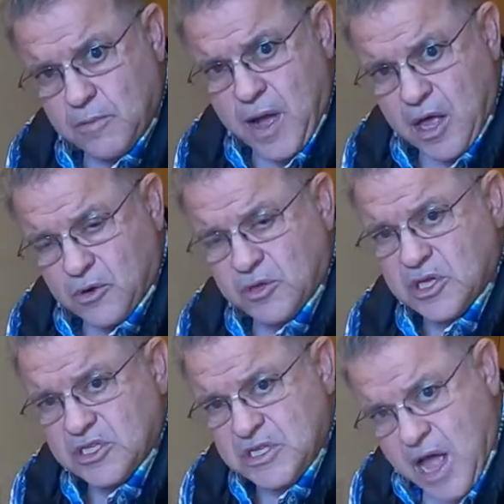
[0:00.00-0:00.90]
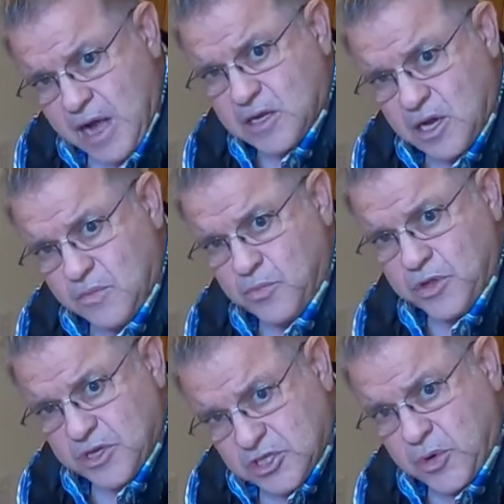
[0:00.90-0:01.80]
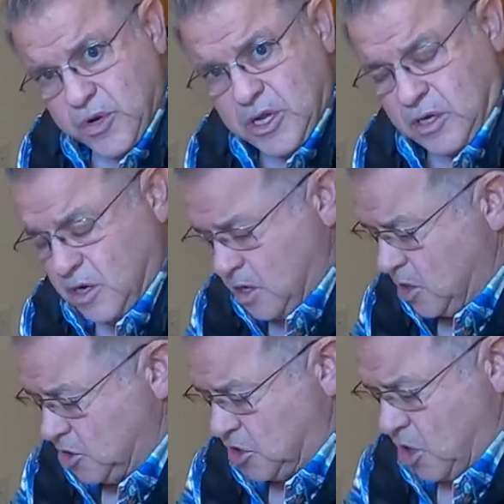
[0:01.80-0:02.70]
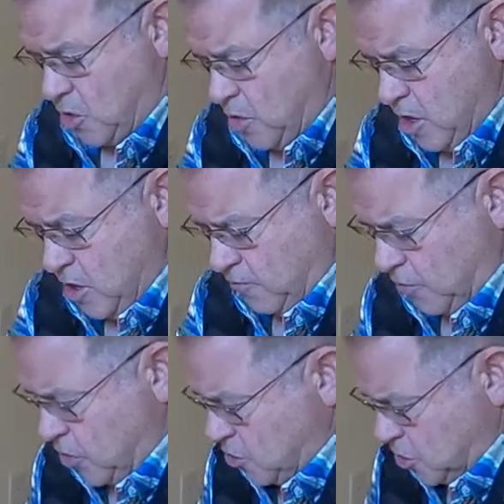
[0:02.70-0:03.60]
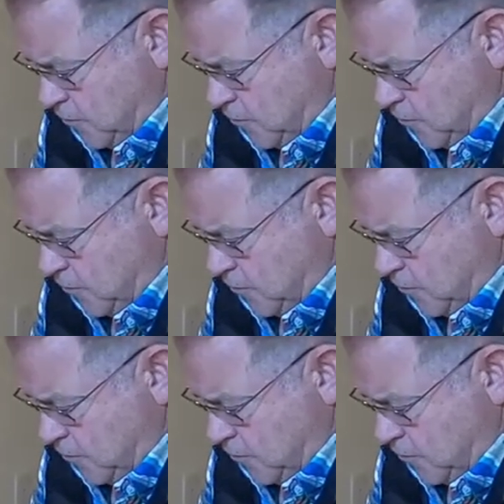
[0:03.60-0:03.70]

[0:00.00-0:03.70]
model does not come with a screen. So for those